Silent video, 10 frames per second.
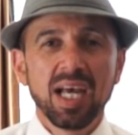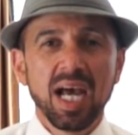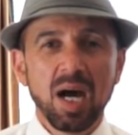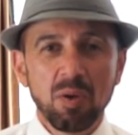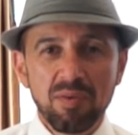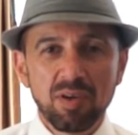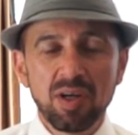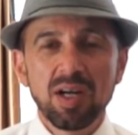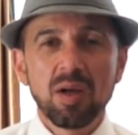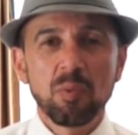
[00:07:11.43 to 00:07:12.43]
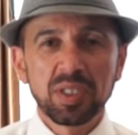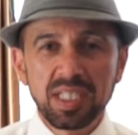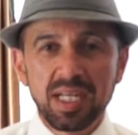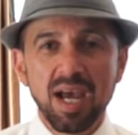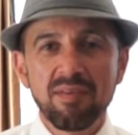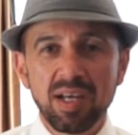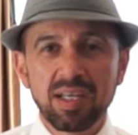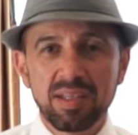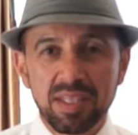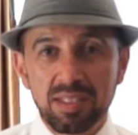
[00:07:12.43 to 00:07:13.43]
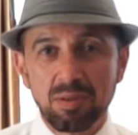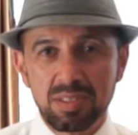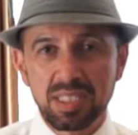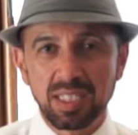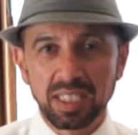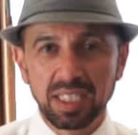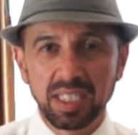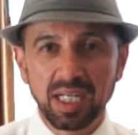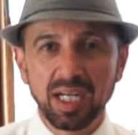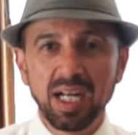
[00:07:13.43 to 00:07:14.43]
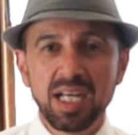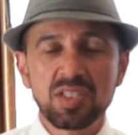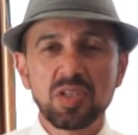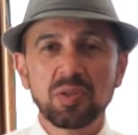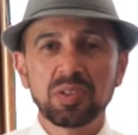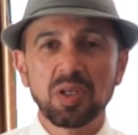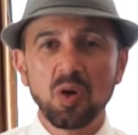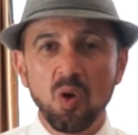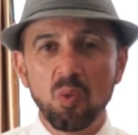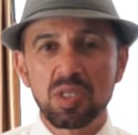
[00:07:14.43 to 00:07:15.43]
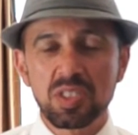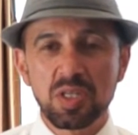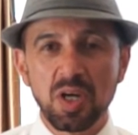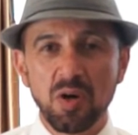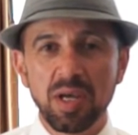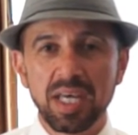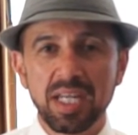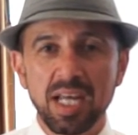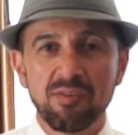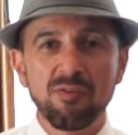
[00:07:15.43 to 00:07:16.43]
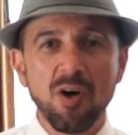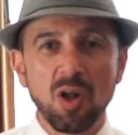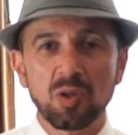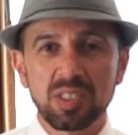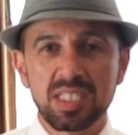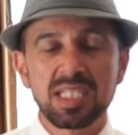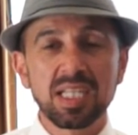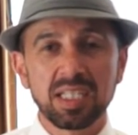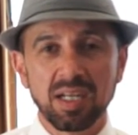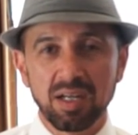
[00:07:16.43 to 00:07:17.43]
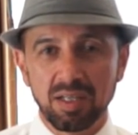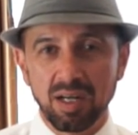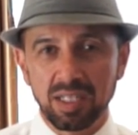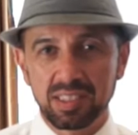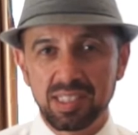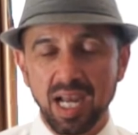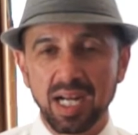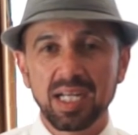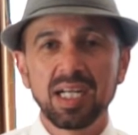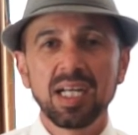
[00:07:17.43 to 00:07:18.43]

However, we did have a cathedral ceiling here, and so the goal was to go ahead and follow the ceiling architect.